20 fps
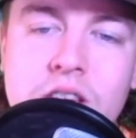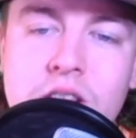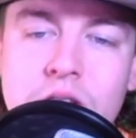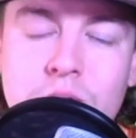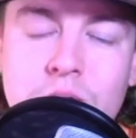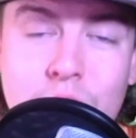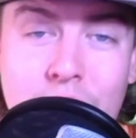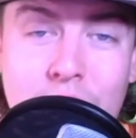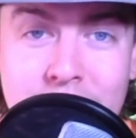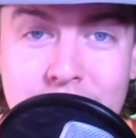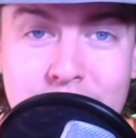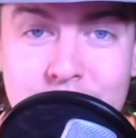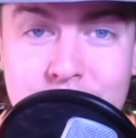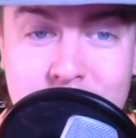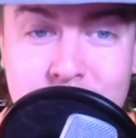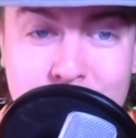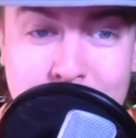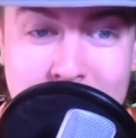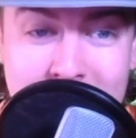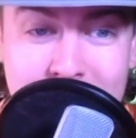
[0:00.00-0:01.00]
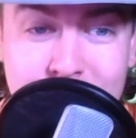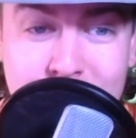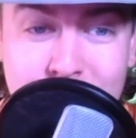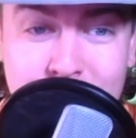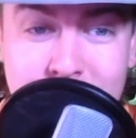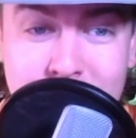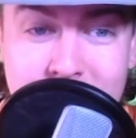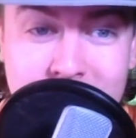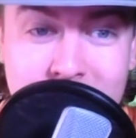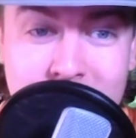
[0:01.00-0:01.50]
Ryan Fitzpatrick
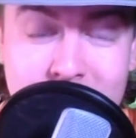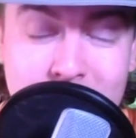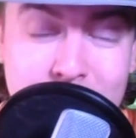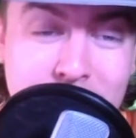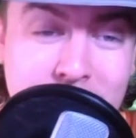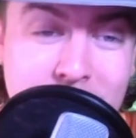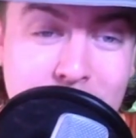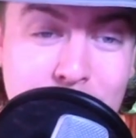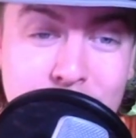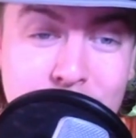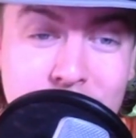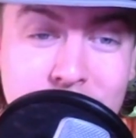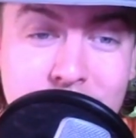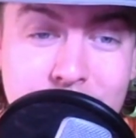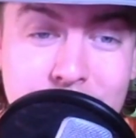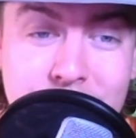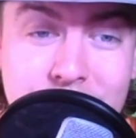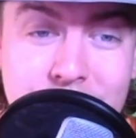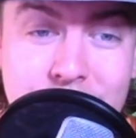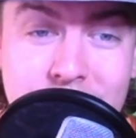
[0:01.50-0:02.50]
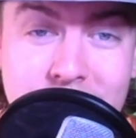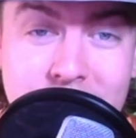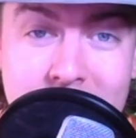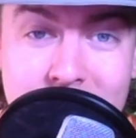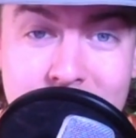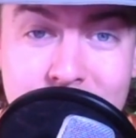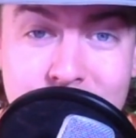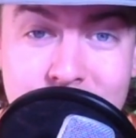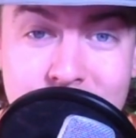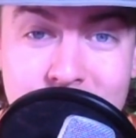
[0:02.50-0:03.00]
being there. I mean, they won the division
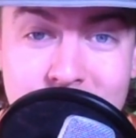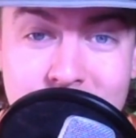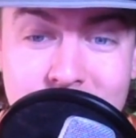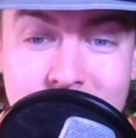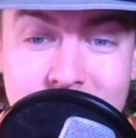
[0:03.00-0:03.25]
last year.